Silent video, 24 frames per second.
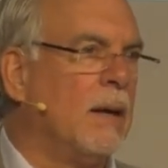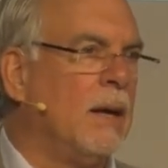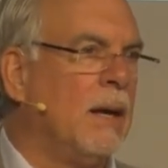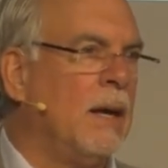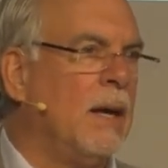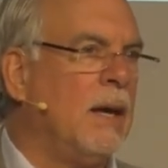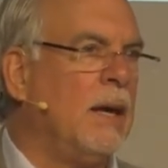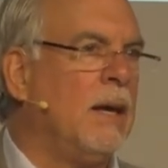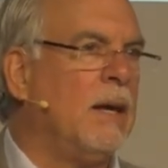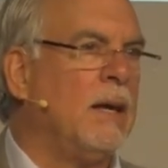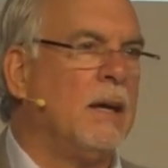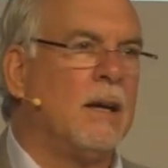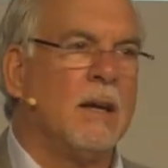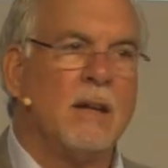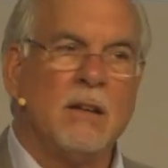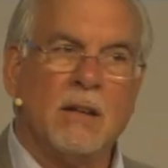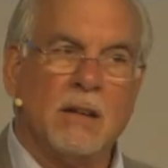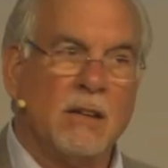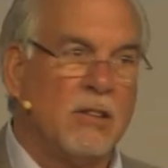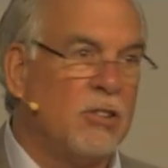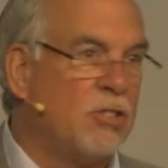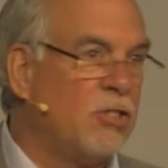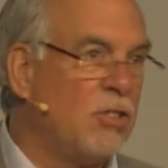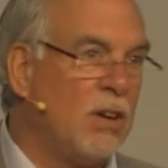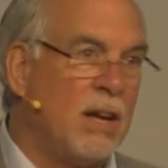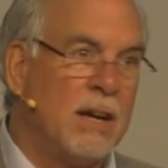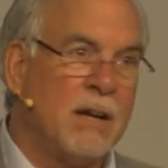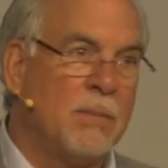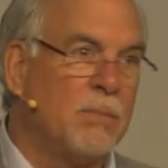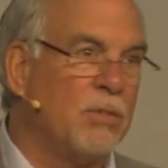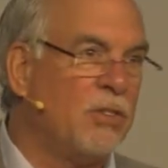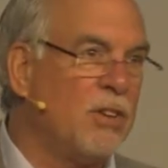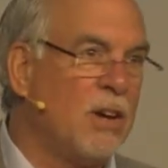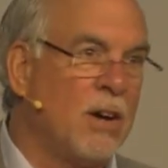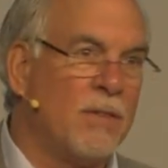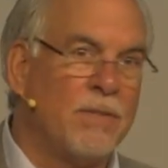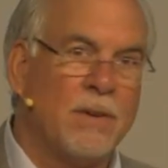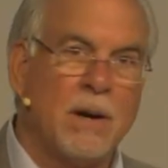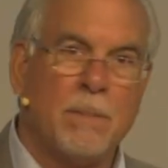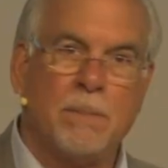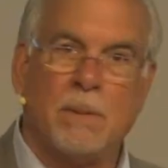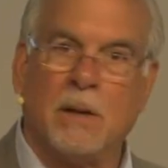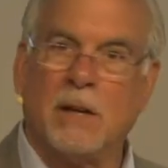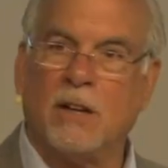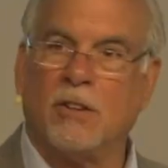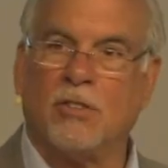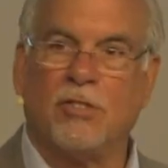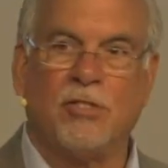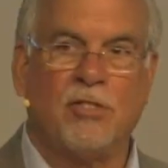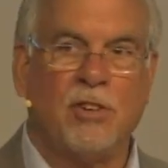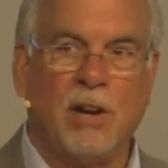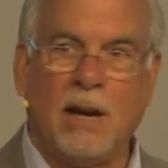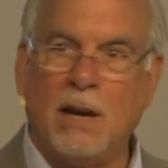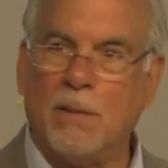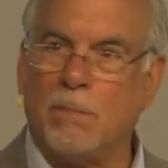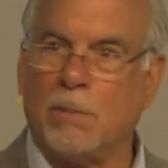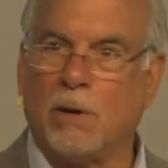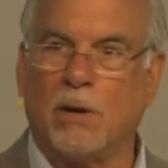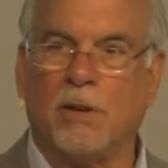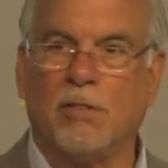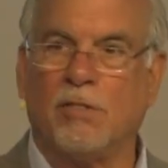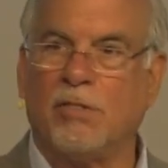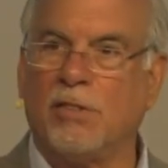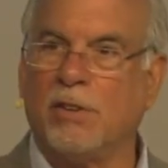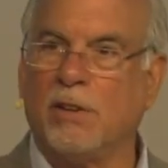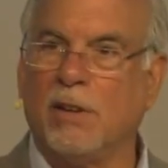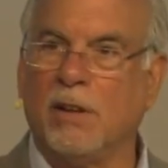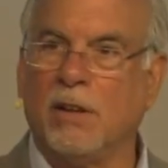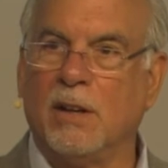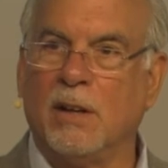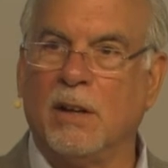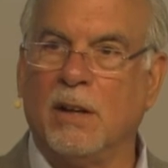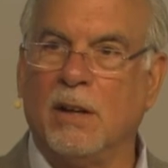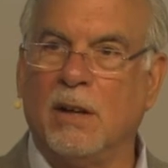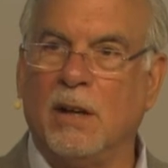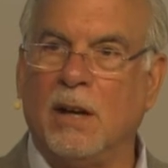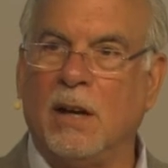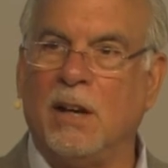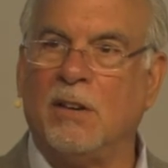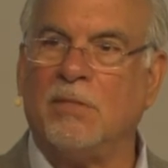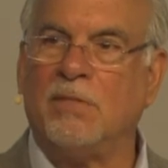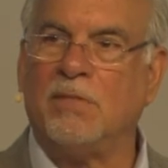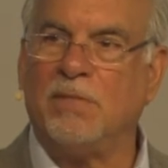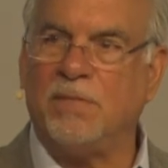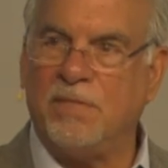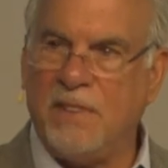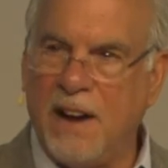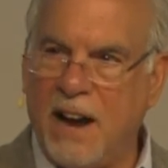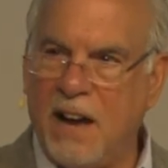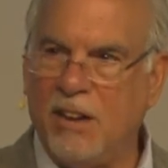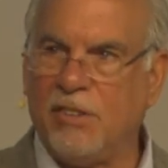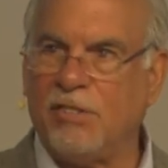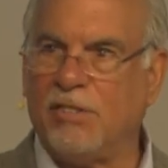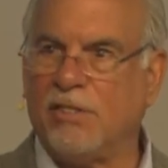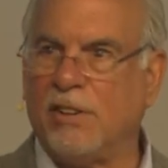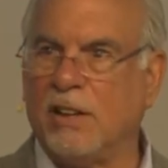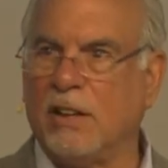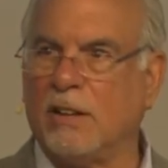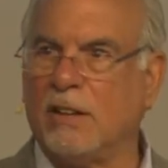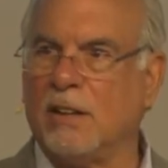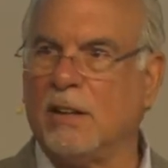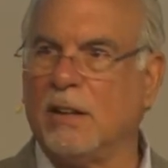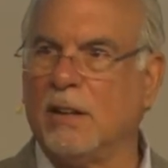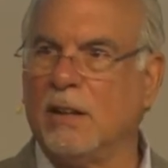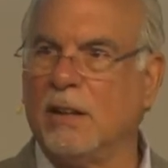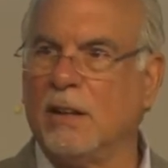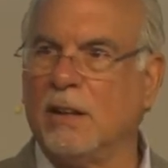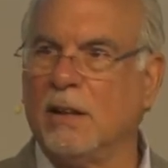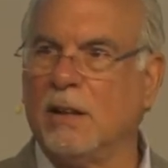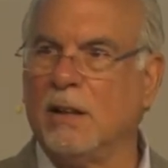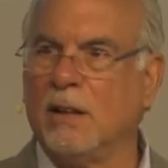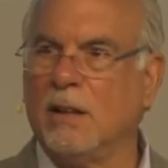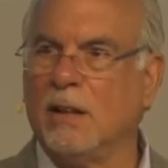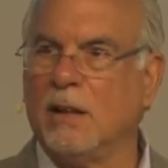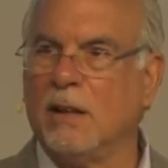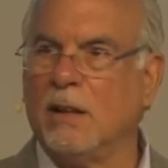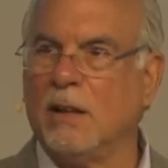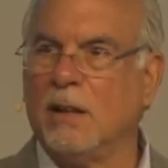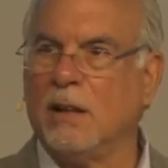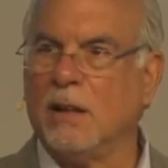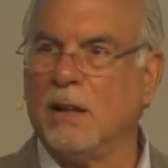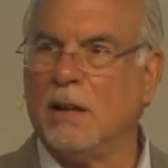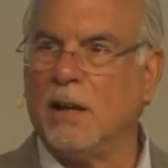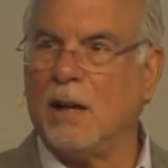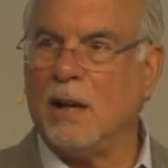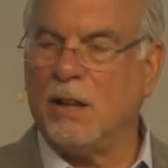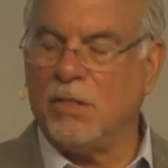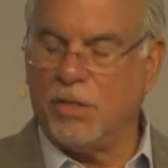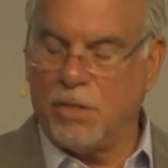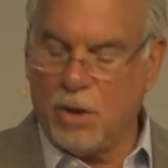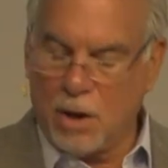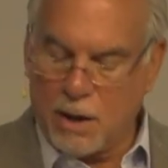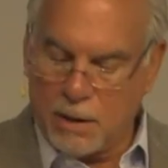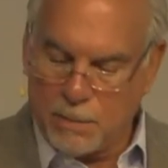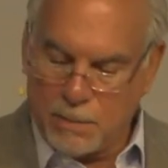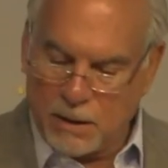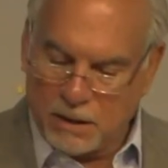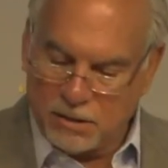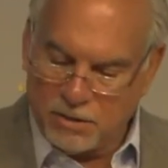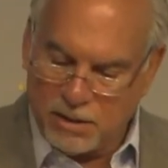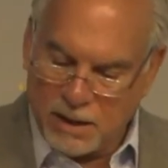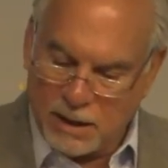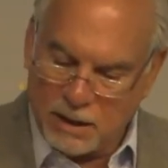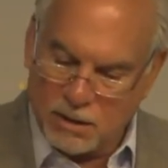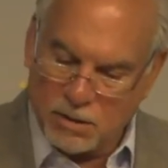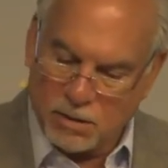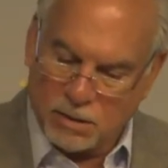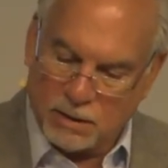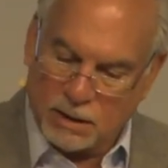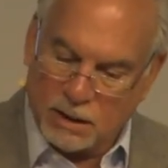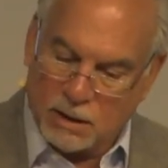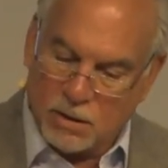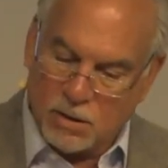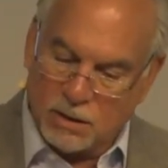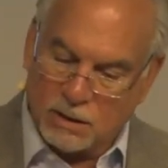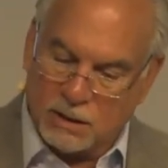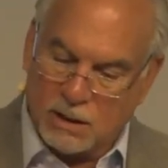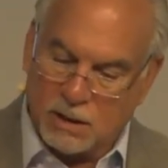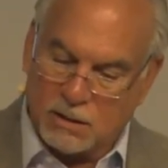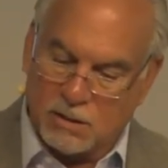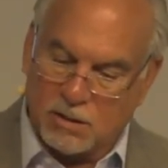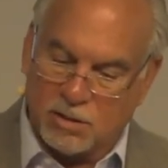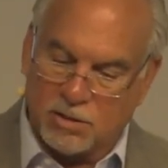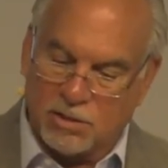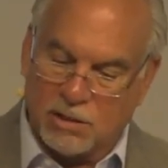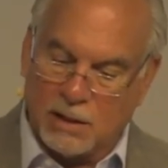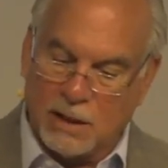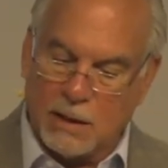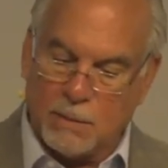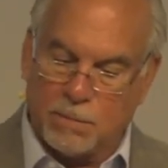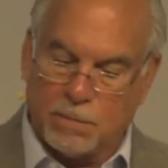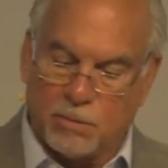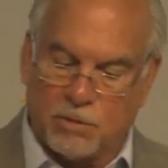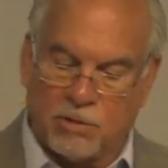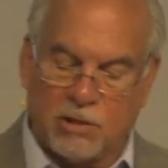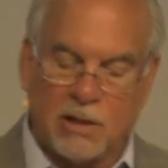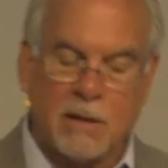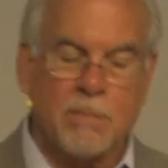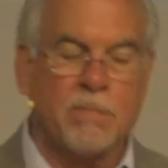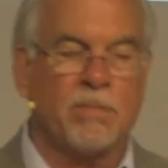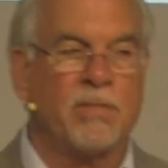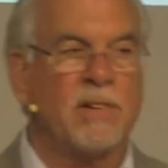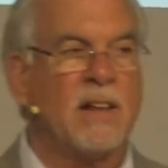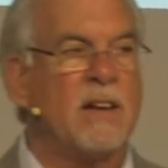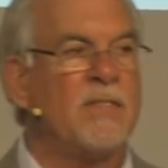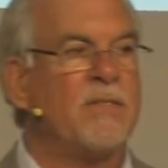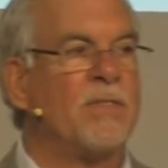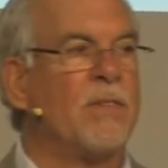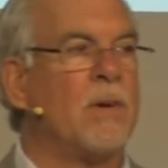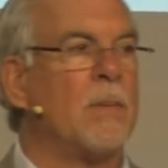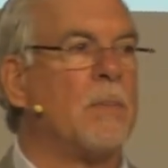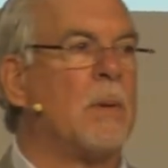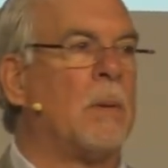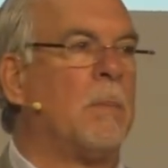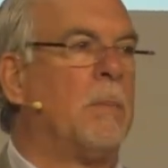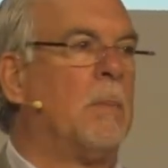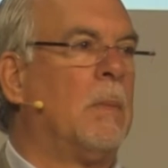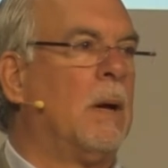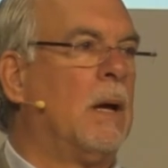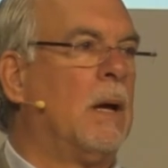He shut himself up in his chambers and fasted. and thought about Daniel, and he couldn't get to sleep. Sleep fled from him.